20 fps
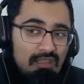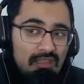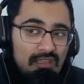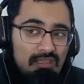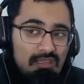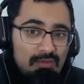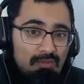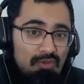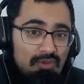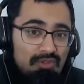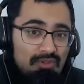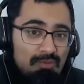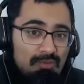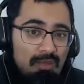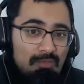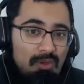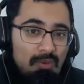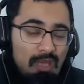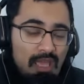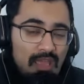it's important to
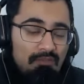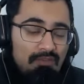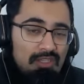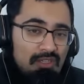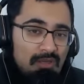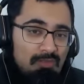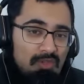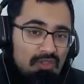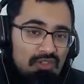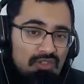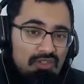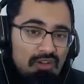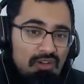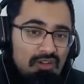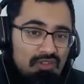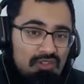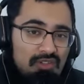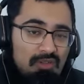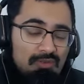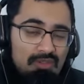remember, every time you start
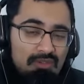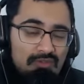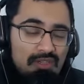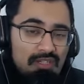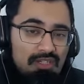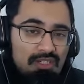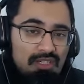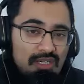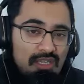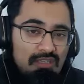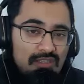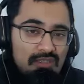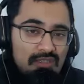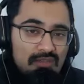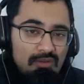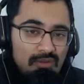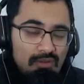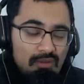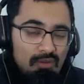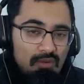and stop screen shares,
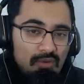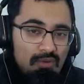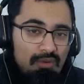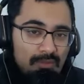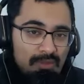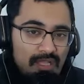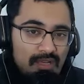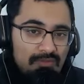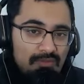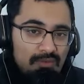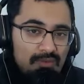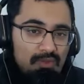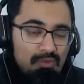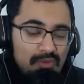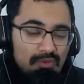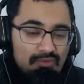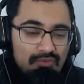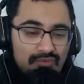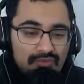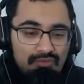all the platforms
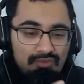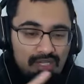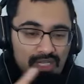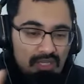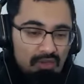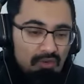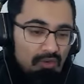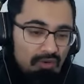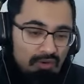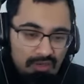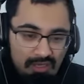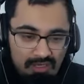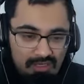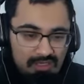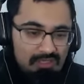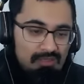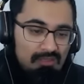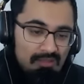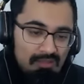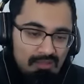will
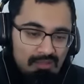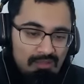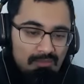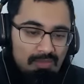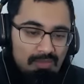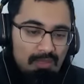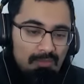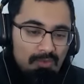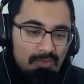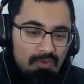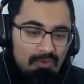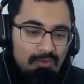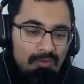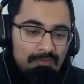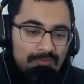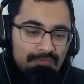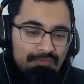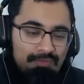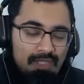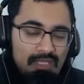reorganize people
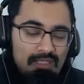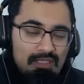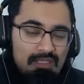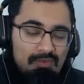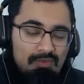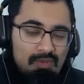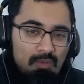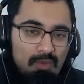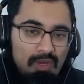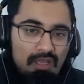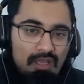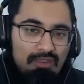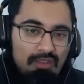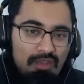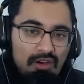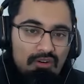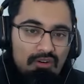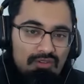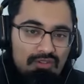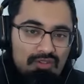in terms of where they
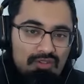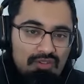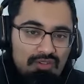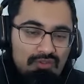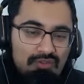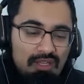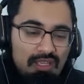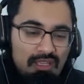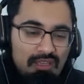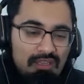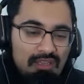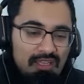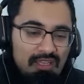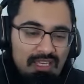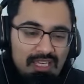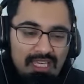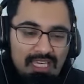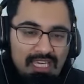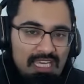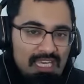are on your screen.
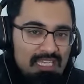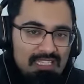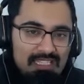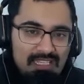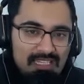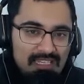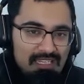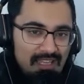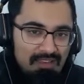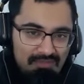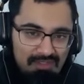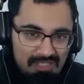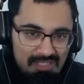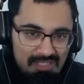It never